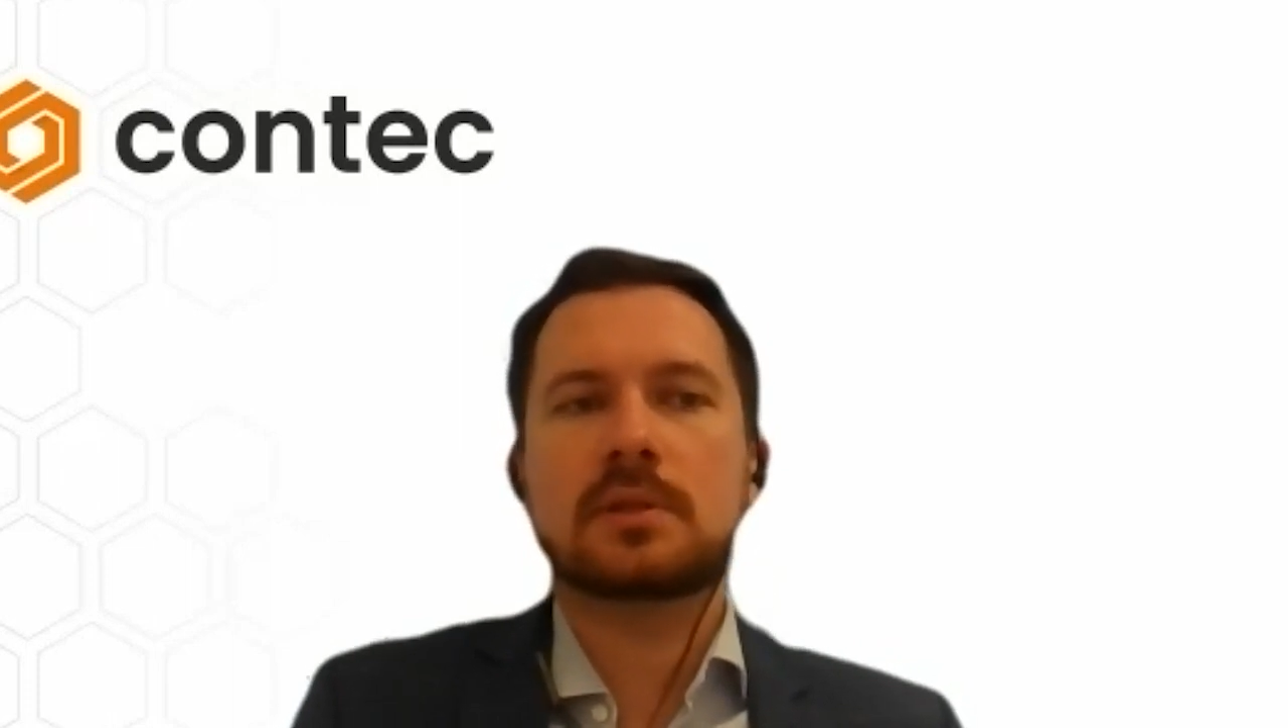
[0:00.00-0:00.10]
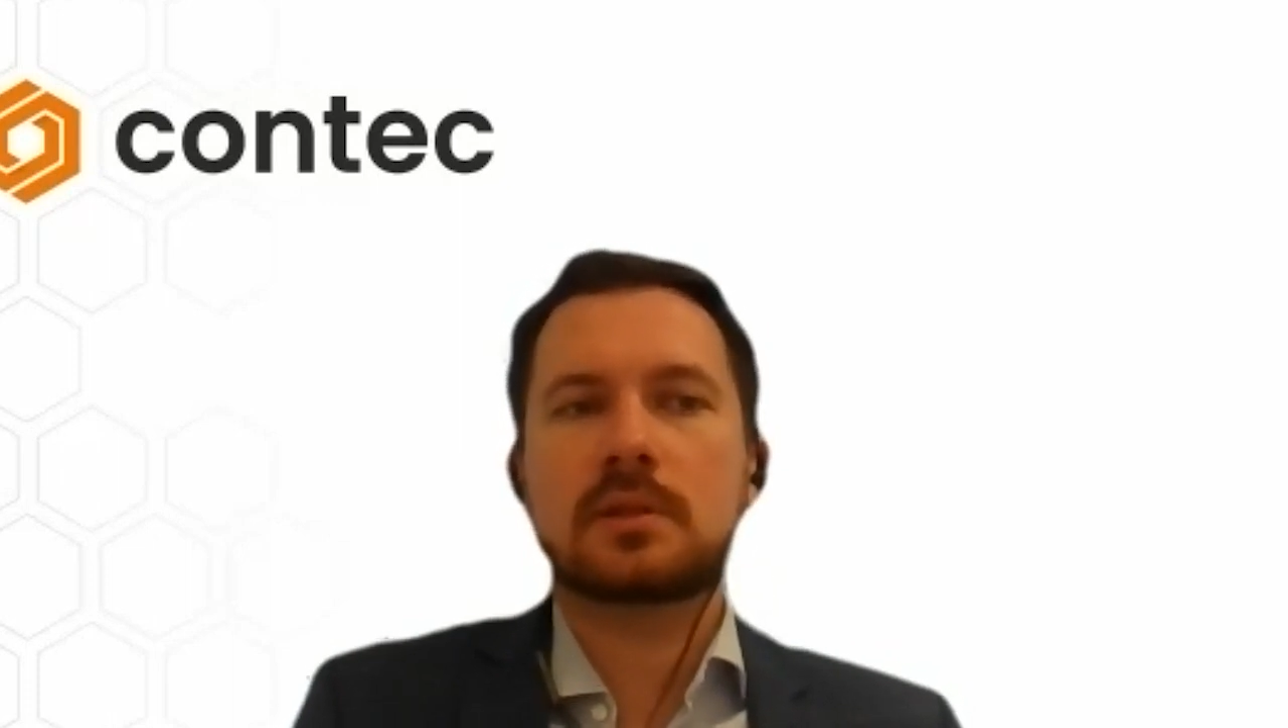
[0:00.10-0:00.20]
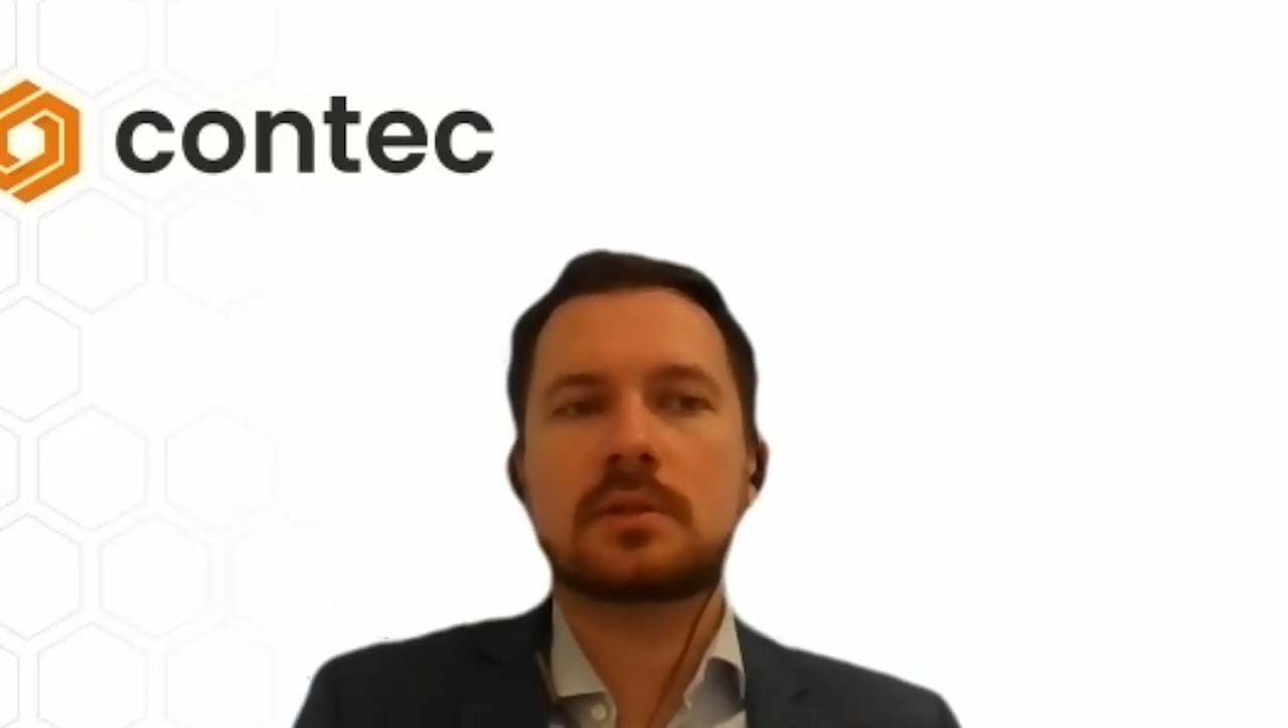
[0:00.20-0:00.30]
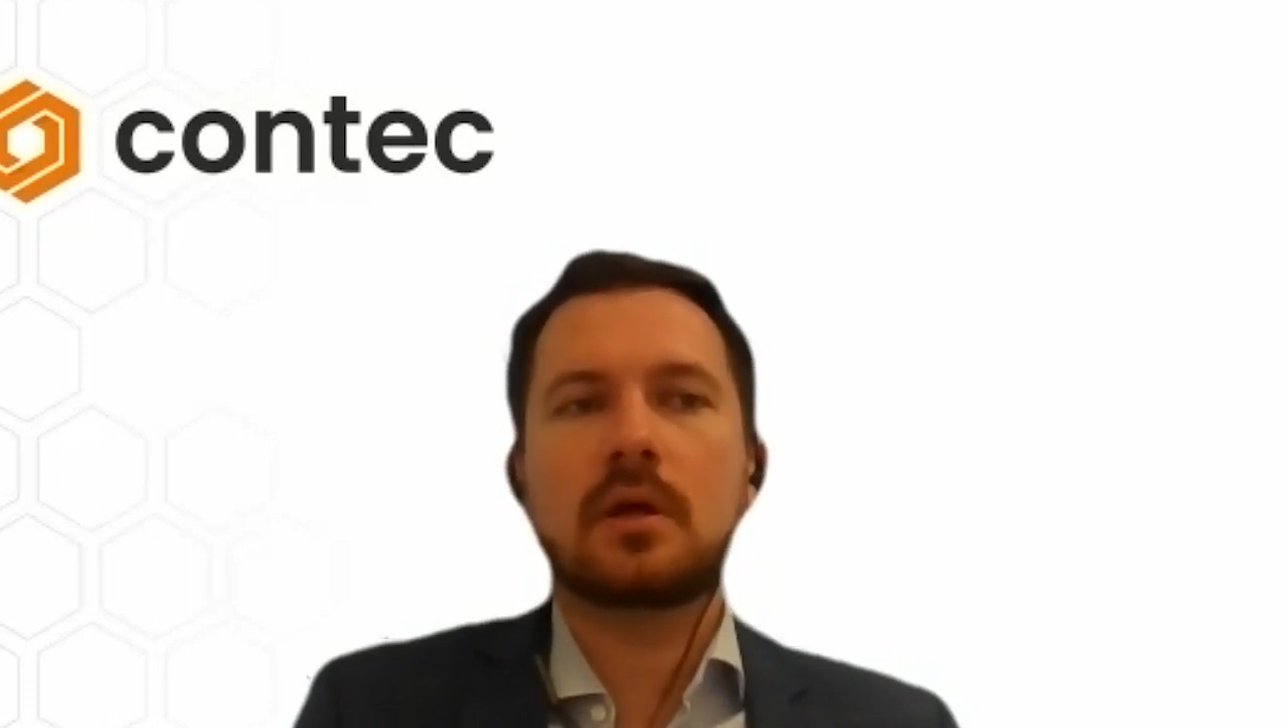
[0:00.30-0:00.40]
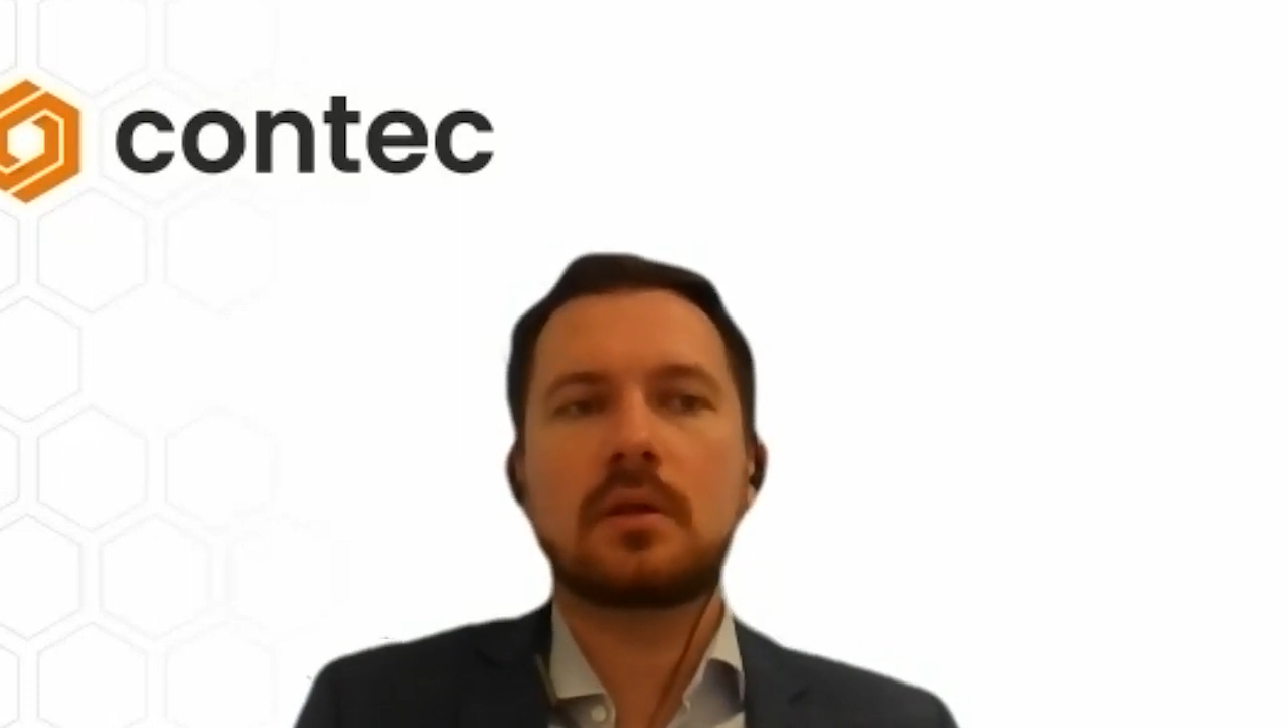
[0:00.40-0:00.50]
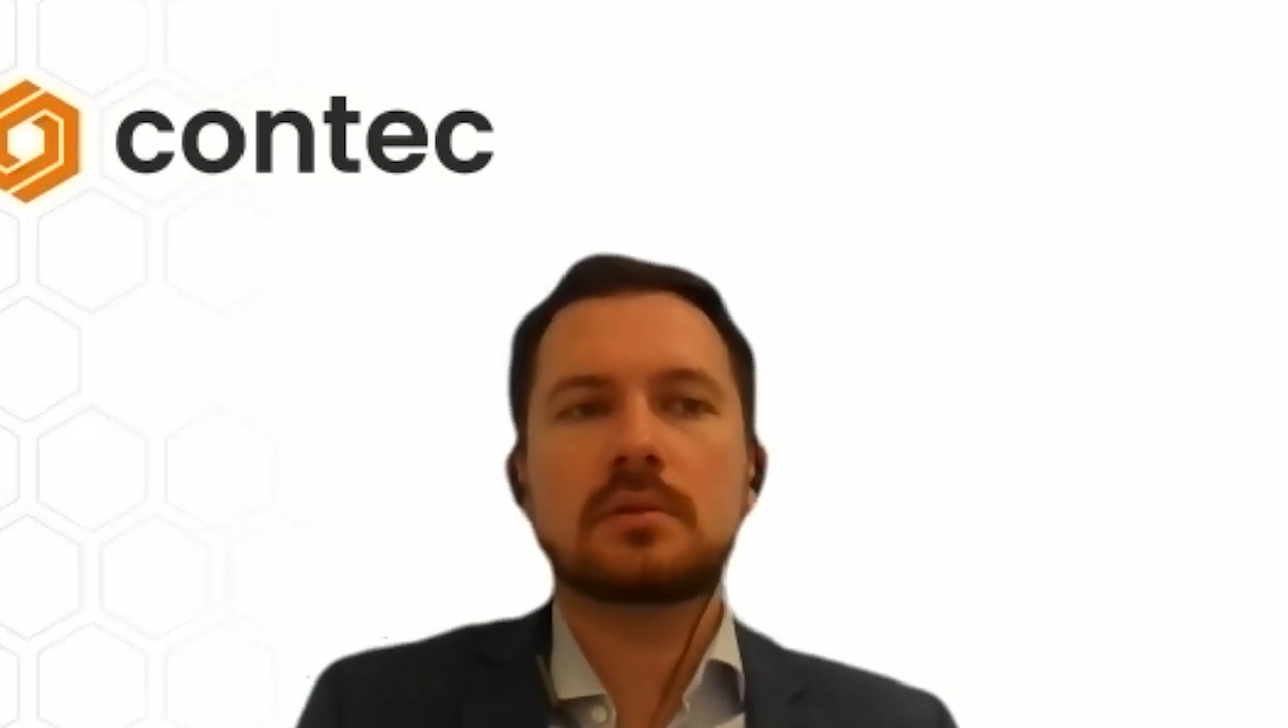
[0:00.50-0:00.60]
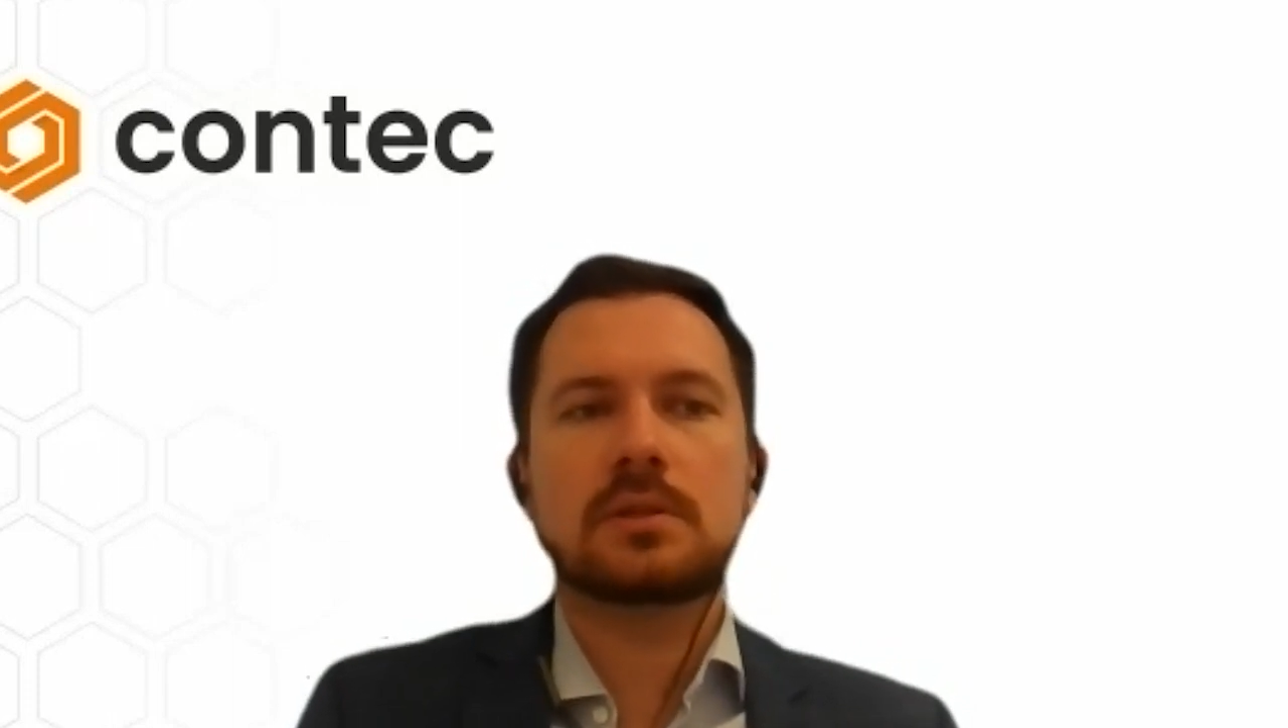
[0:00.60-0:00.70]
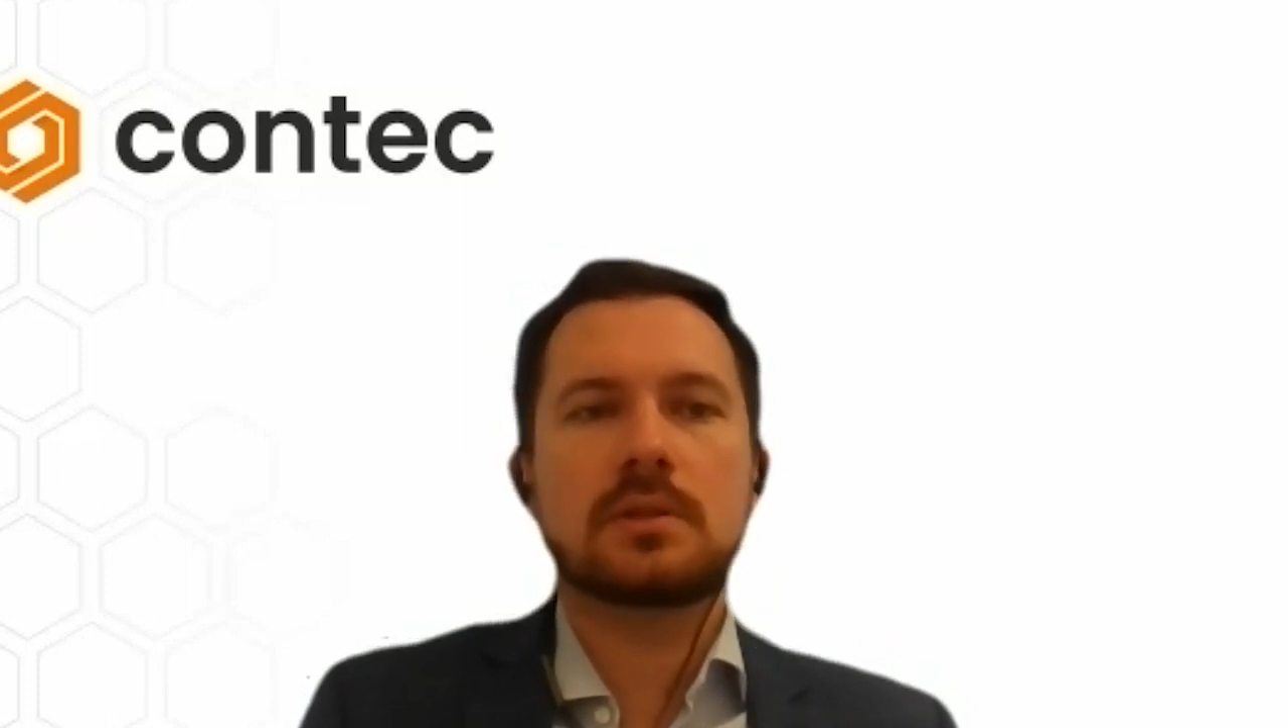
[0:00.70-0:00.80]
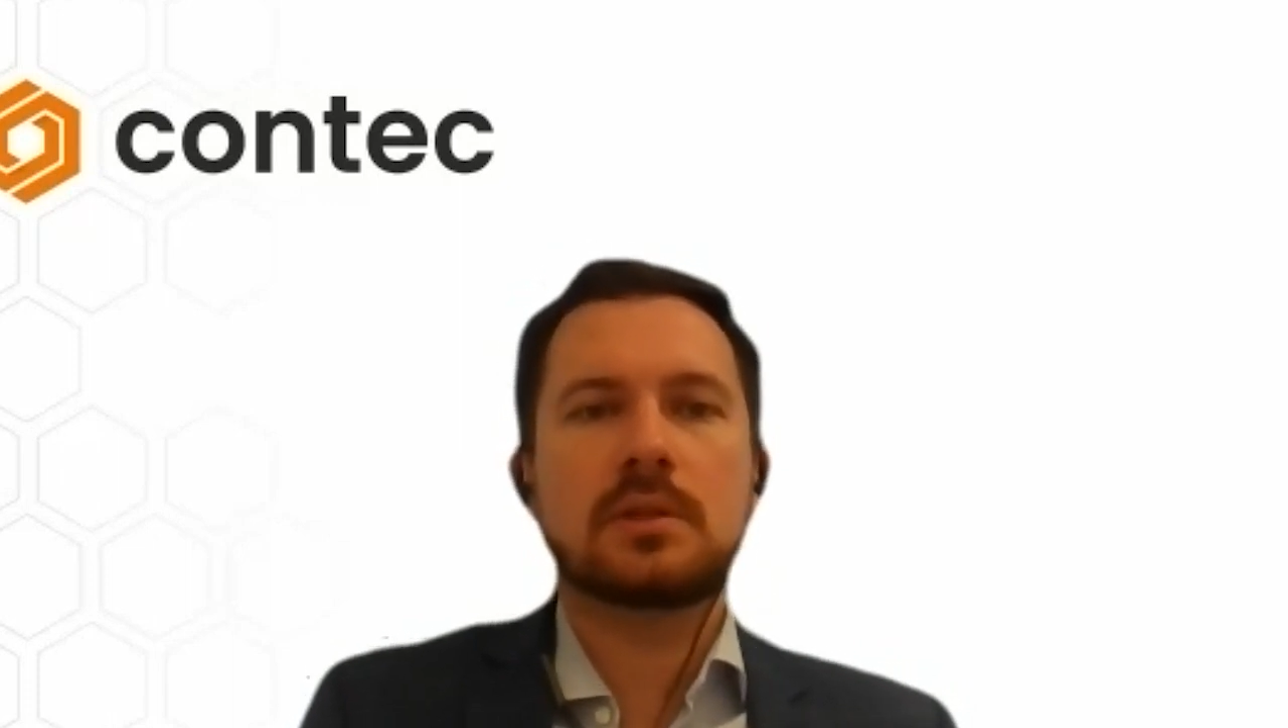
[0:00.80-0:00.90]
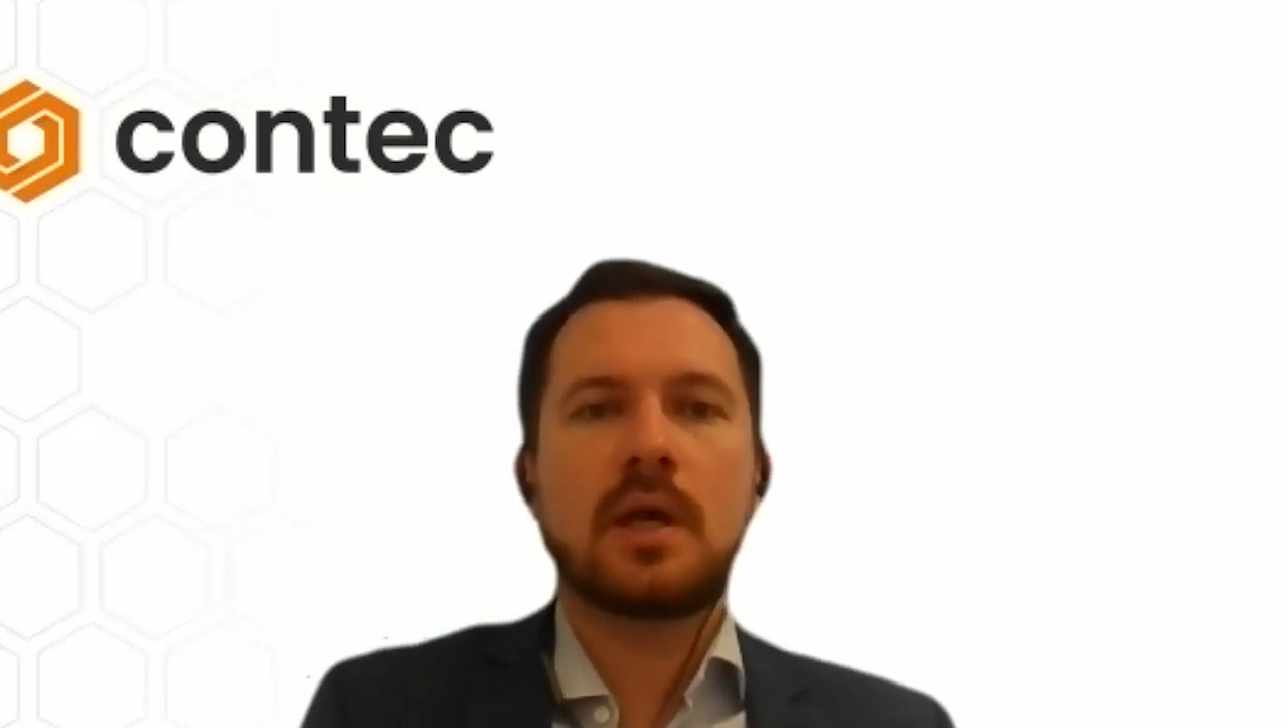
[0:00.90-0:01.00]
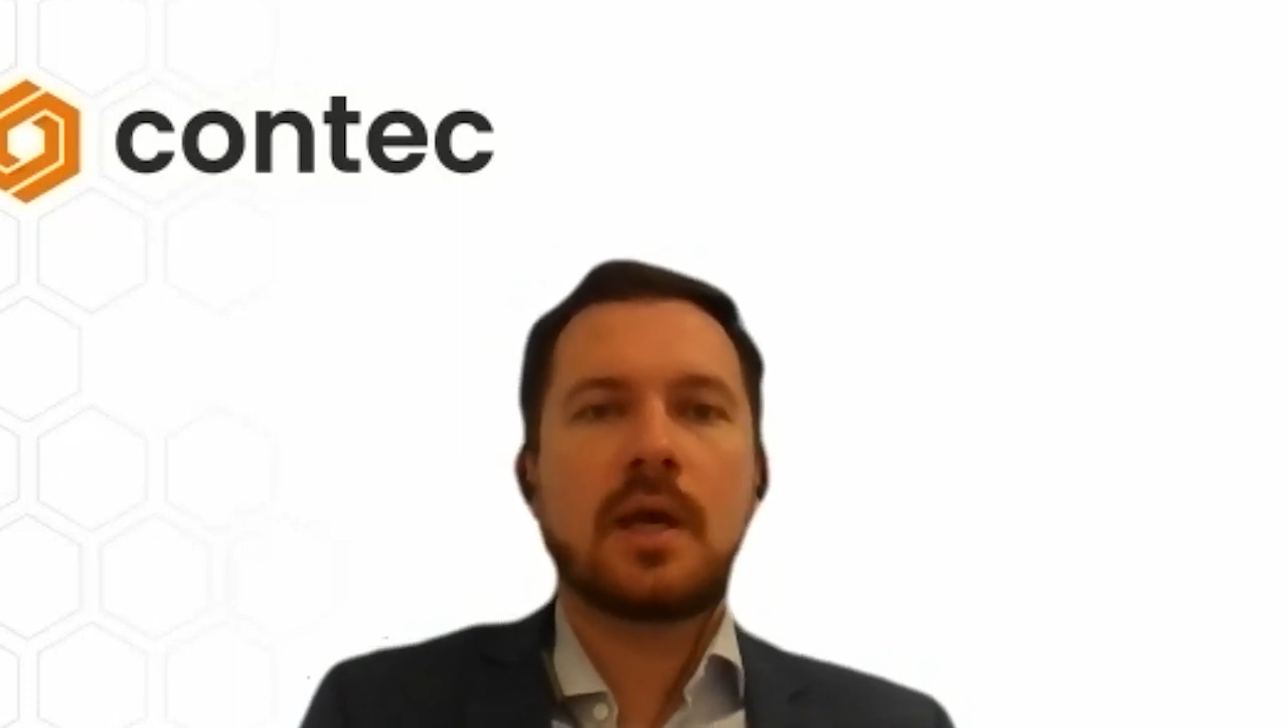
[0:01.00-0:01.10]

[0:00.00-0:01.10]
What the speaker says: The technology